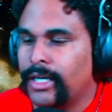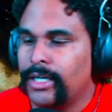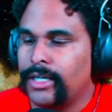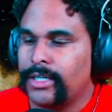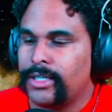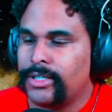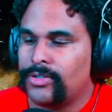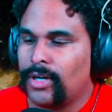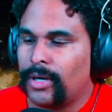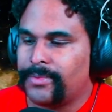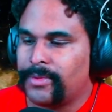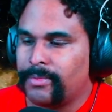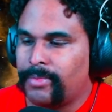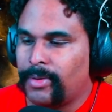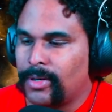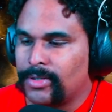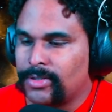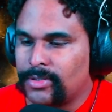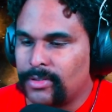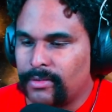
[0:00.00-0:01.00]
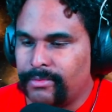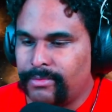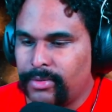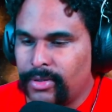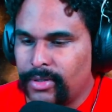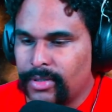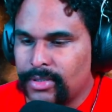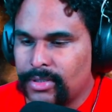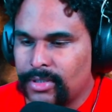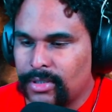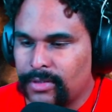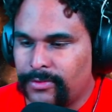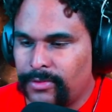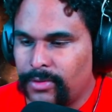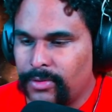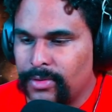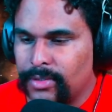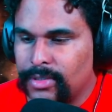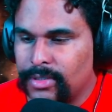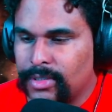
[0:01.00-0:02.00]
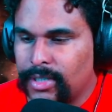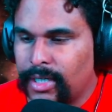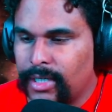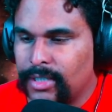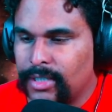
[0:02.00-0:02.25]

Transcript: He dropped the parcel of books on the floor inside